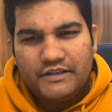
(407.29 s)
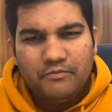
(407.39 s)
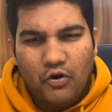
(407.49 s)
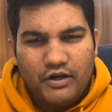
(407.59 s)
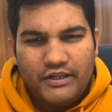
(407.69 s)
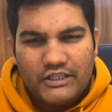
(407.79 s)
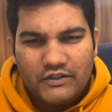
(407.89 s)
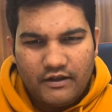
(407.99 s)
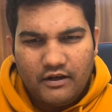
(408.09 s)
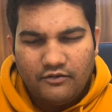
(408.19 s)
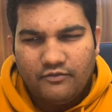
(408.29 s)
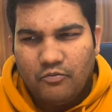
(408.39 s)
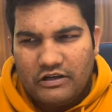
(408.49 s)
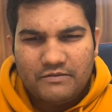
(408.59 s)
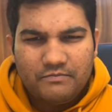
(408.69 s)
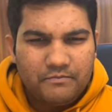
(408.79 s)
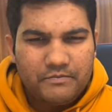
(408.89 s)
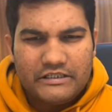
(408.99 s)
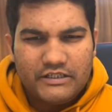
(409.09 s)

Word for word: and body as well of boils, pimples,